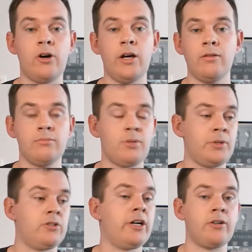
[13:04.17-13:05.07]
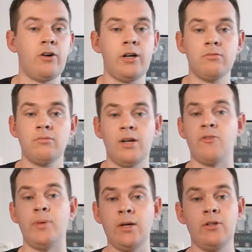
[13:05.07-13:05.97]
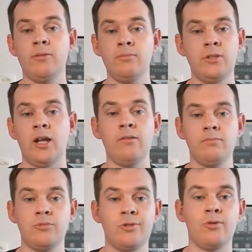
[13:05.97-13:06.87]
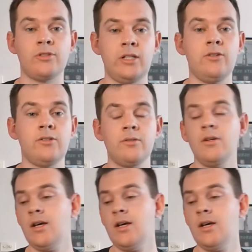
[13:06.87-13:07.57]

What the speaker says: guy, probably a great guy. I'll have a beer with him, talk Steelers.